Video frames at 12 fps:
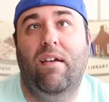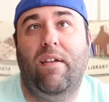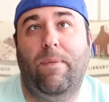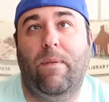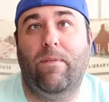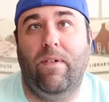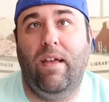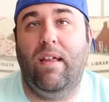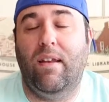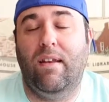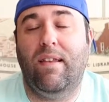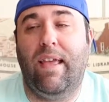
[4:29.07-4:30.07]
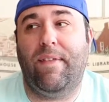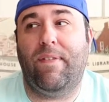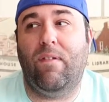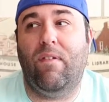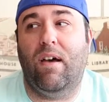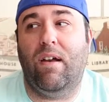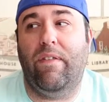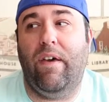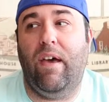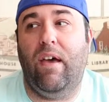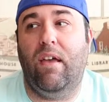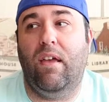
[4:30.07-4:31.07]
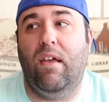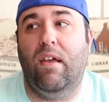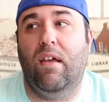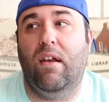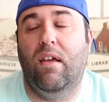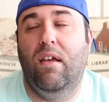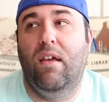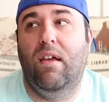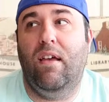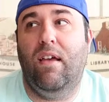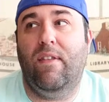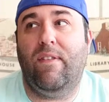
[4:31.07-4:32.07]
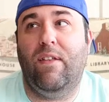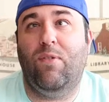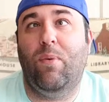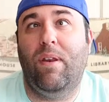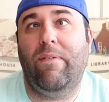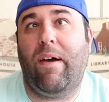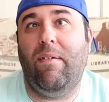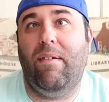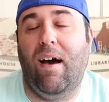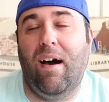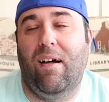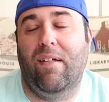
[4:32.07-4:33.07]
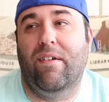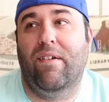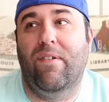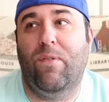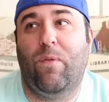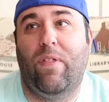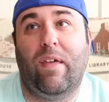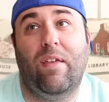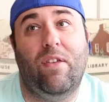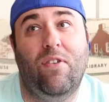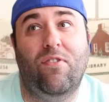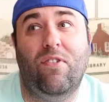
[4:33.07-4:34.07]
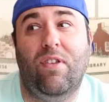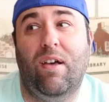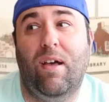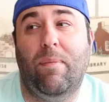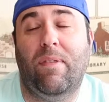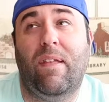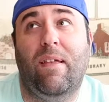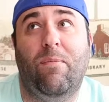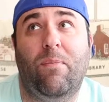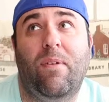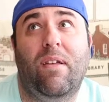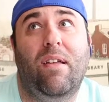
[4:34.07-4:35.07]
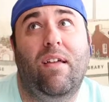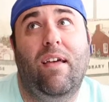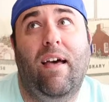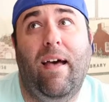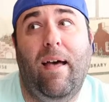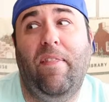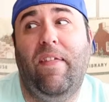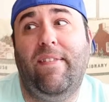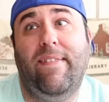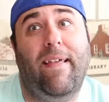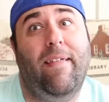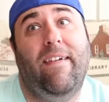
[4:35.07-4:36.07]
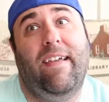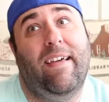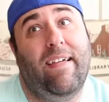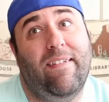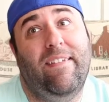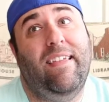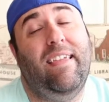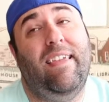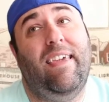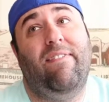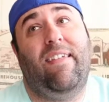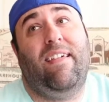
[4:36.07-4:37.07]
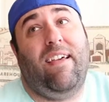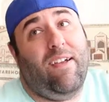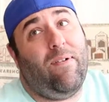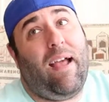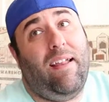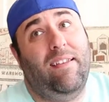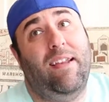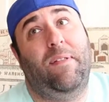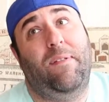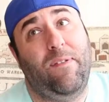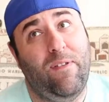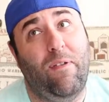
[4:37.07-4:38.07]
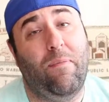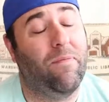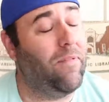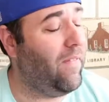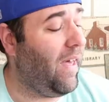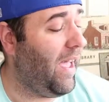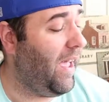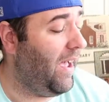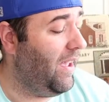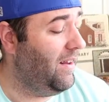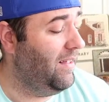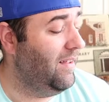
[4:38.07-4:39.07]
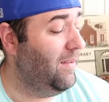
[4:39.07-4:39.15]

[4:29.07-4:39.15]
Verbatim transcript: Because my friend takes a lot of that, and it's like $25 for like a huge tub. It's like, uh, that's not like, you can get like a crap ton of soup for that.